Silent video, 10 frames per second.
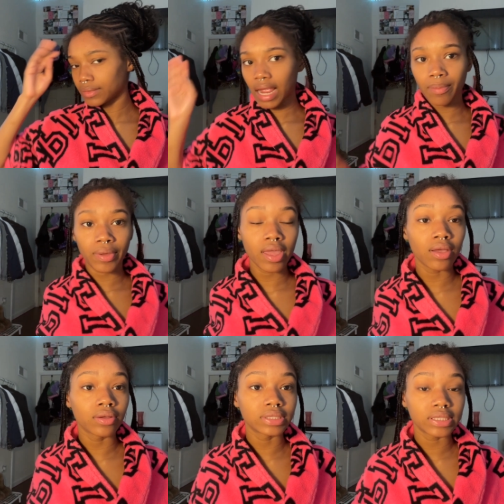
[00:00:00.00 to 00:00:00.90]
But,
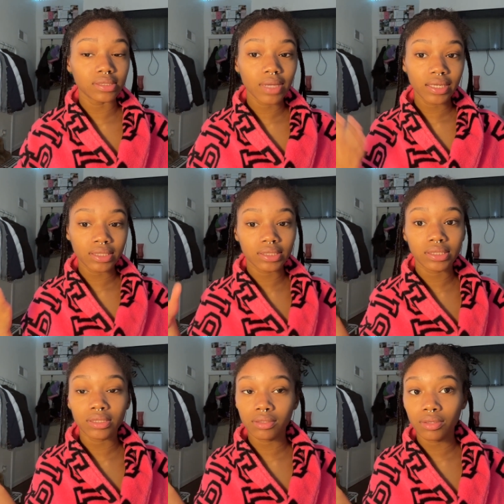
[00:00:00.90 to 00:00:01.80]
yeah, since my edges
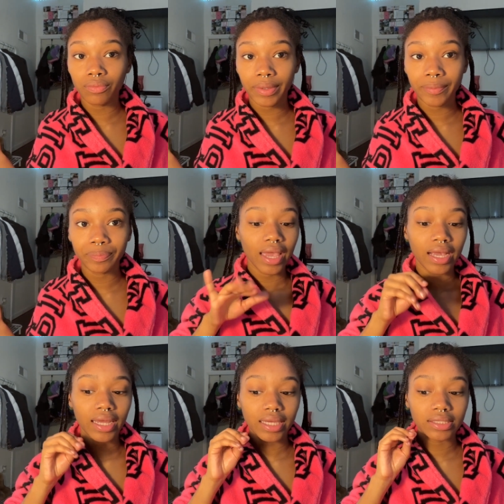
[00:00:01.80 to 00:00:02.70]
still a little bit,
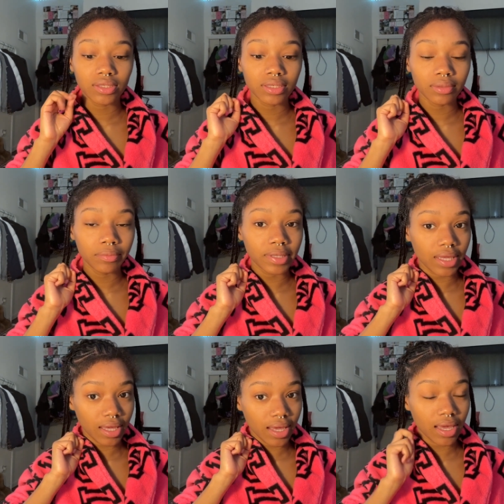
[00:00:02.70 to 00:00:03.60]
and I can't start on them
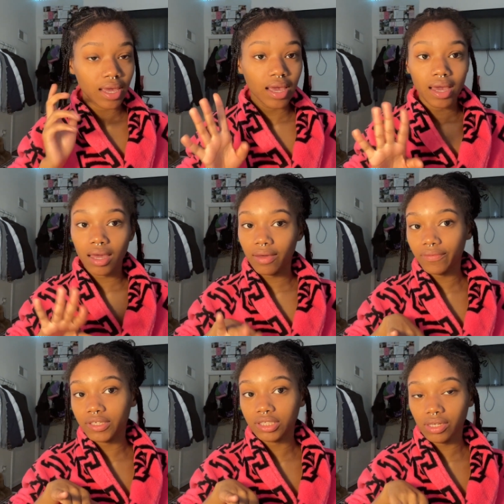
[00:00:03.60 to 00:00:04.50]
yet, I'm
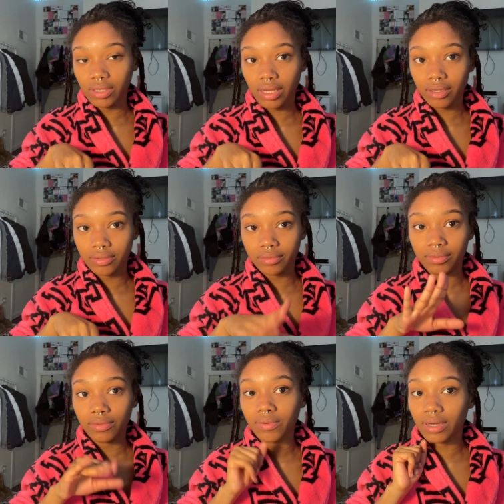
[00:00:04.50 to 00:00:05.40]
finna show y'all
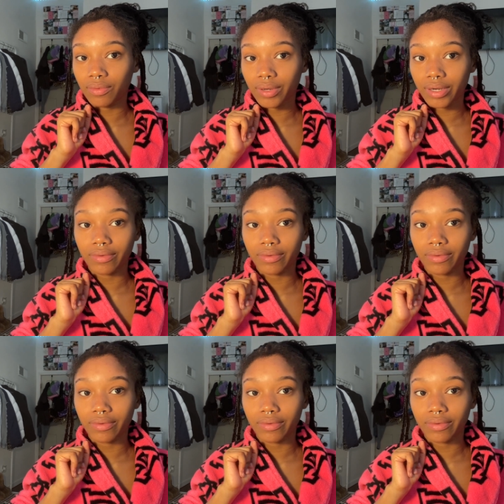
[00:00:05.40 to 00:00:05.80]
what I'm wearing.